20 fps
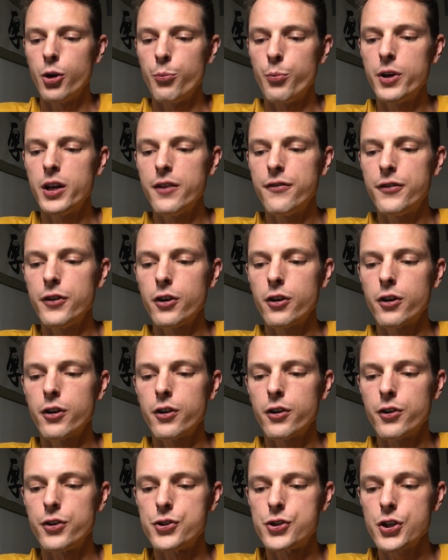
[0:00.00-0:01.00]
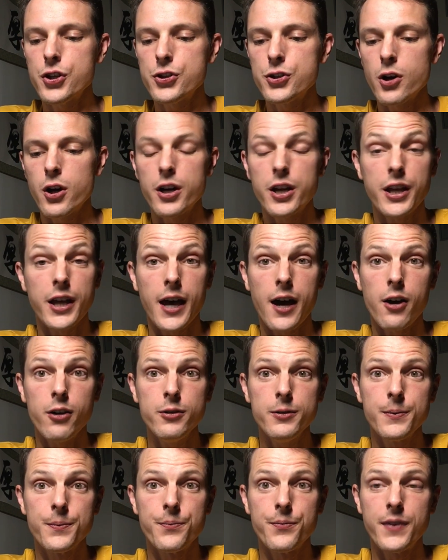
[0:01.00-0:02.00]
But if you're just starting
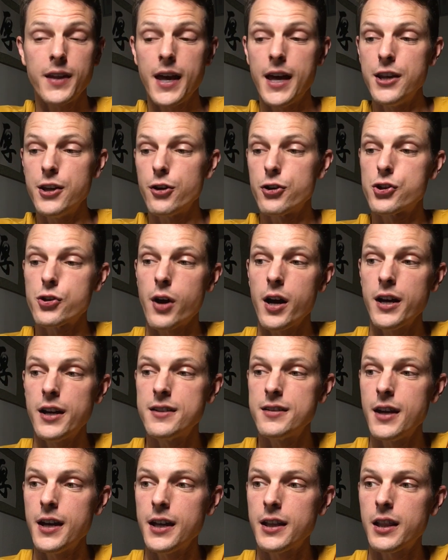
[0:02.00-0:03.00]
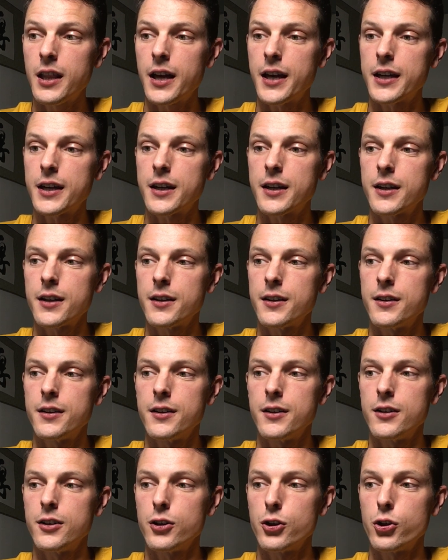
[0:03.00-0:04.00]
out and you're trying to take like
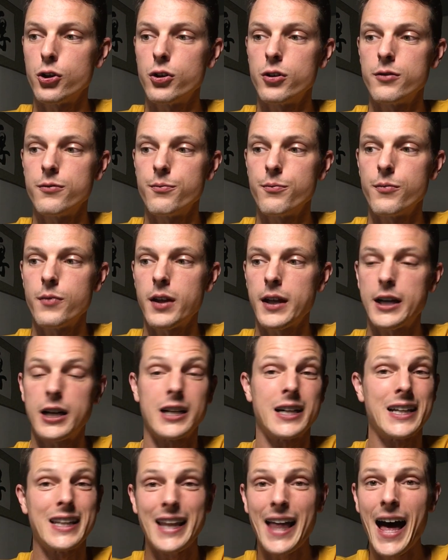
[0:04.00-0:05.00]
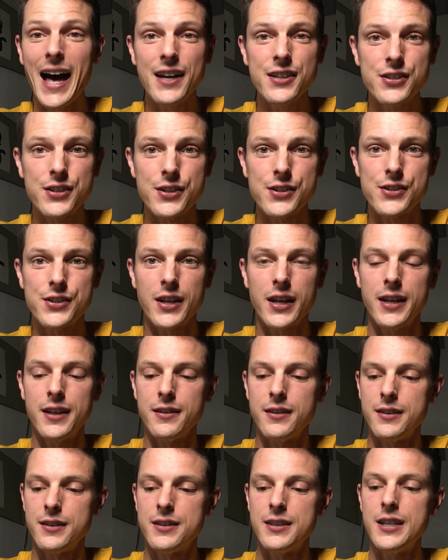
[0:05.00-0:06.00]
classes
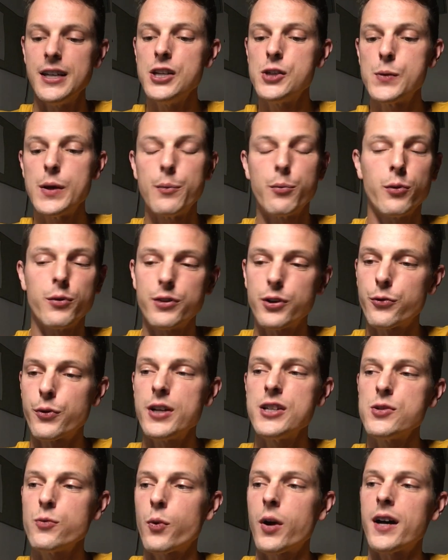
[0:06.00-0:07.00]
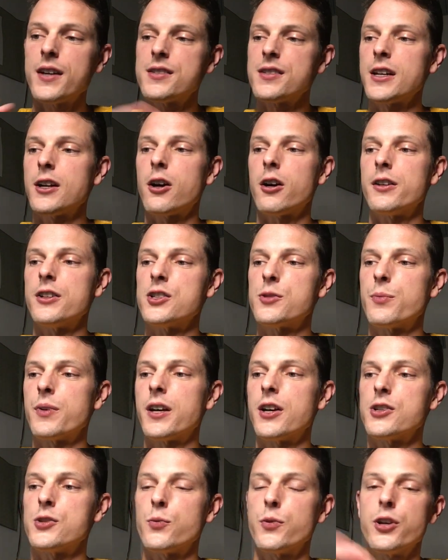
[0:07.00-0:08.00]
and teach people, the reason why I say all this is
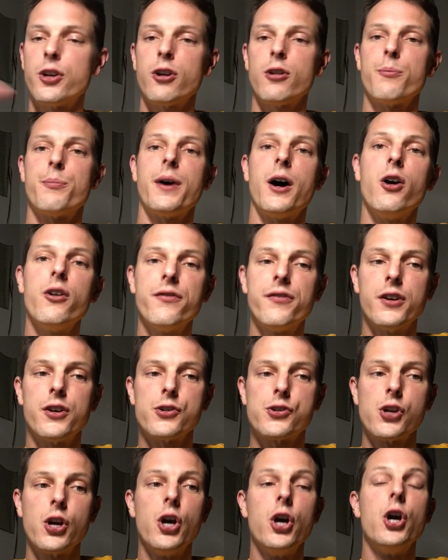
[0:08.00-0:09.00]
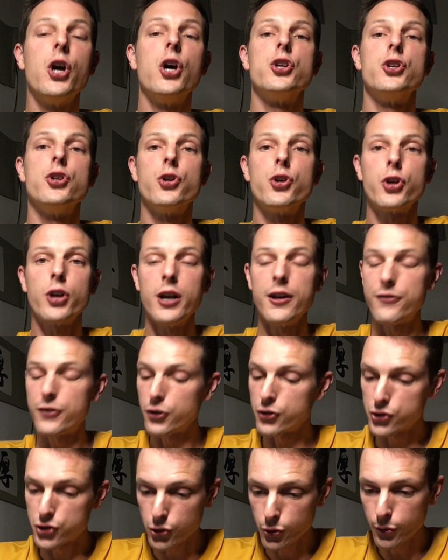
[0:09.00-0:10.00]
because when you're on Palfish, if
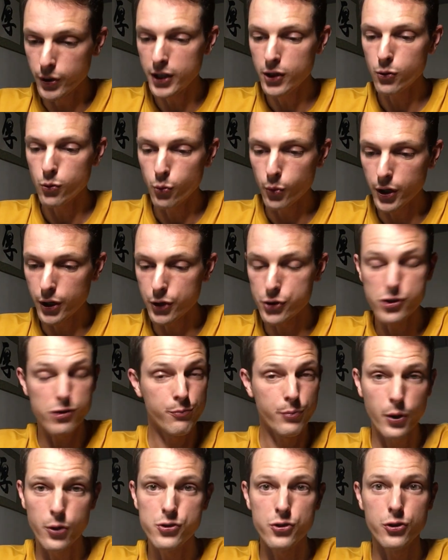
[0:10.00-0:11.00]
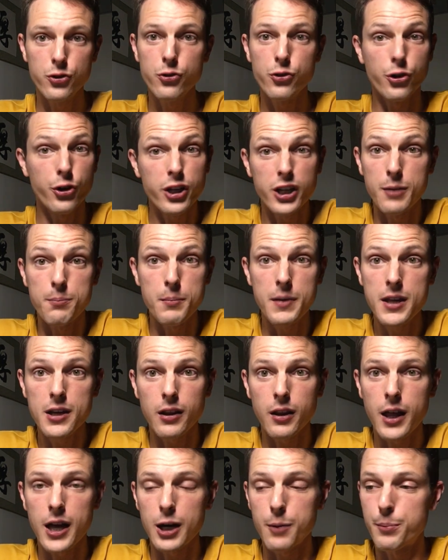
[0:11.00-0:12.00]
you're doing what you're supposed to do, you're going to meet
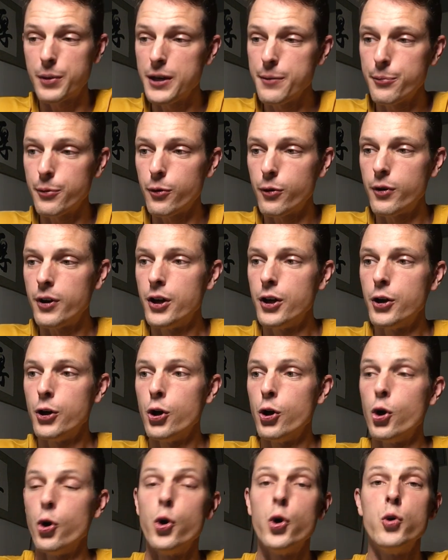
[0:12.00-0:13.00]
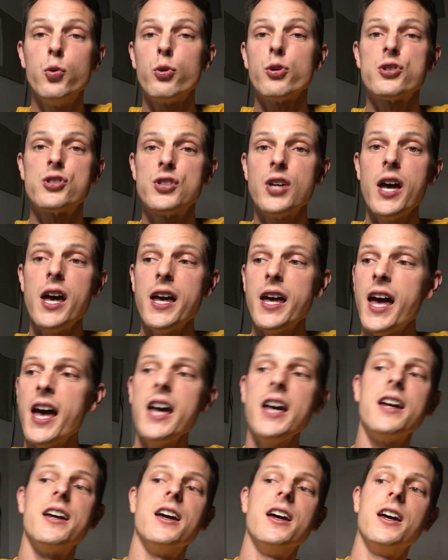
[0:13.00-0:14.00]
a lot of people who will say,
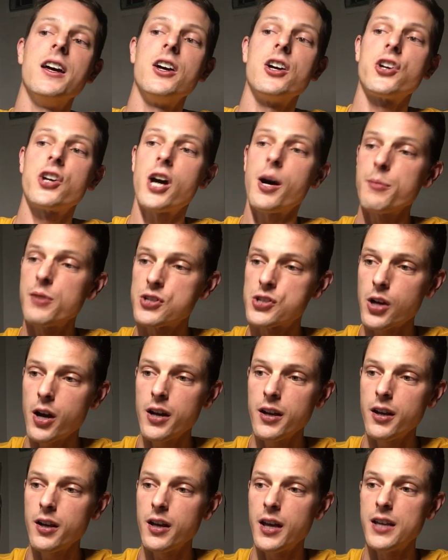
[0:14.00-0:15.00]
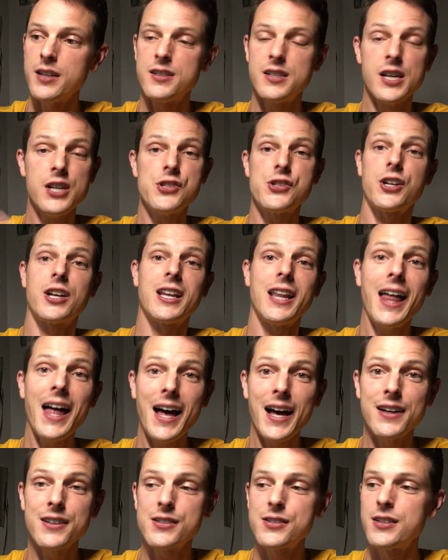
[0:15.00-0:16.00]
hey, come to China and teach a
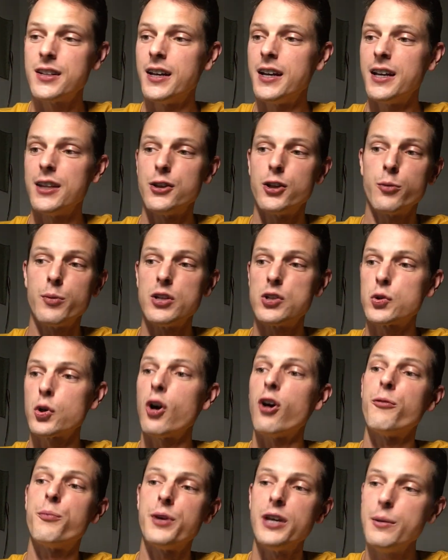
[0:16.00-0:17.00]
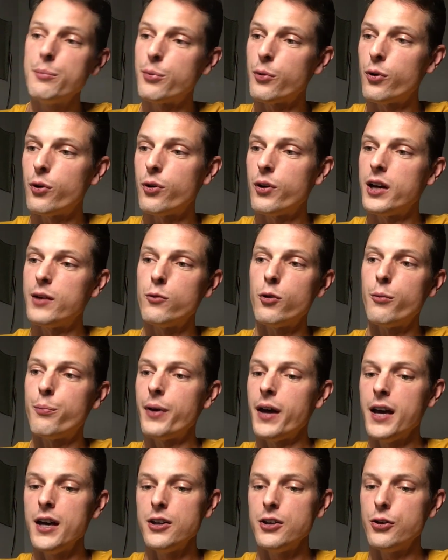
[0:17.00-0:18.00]
class. There'll be 12 people and we'll
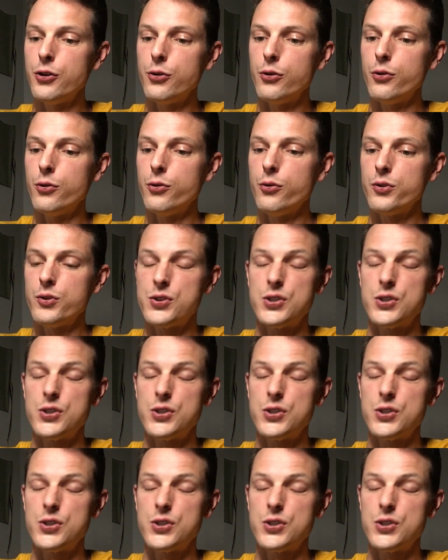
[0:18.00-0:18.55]
pay you